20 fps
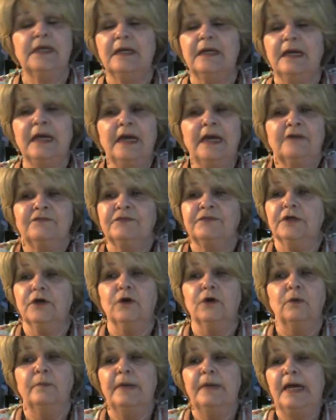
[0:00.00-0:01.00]
I have to
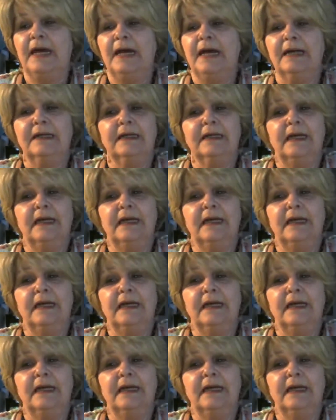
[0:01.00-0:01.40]
go back